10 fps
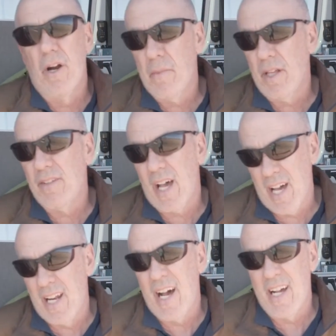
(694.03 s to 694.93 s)
I mean, it's
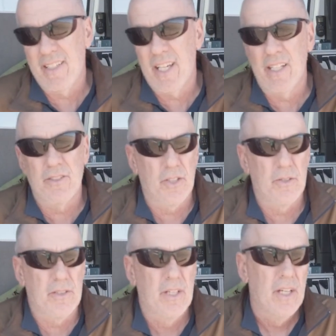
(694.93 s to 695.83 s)
on I-10, so
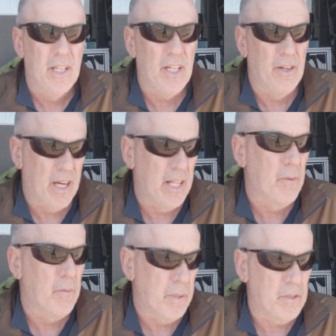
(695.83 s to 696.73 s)
it's on
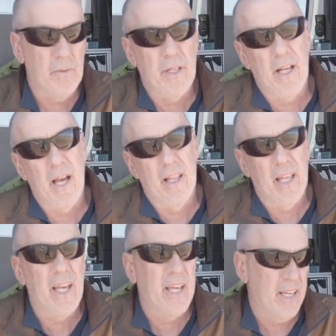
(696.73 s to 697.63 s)
the between LA
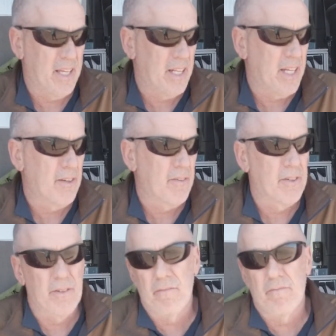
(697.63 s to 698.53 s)
and
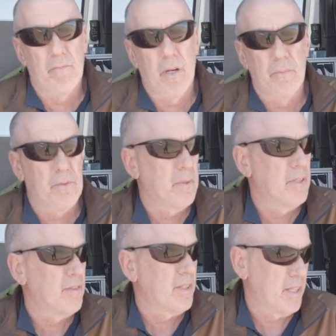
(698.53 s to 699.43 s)
or Palm
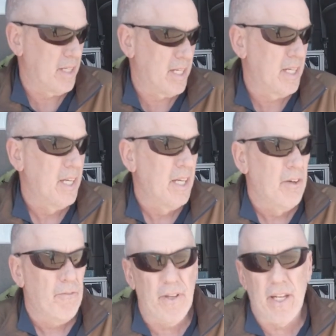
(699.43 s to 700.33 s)
Springs
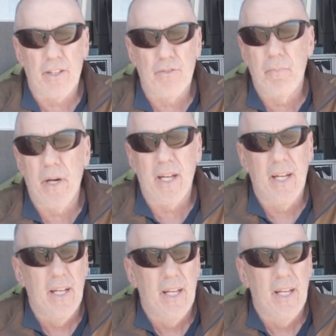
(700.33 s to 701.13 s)
and Phoenix, but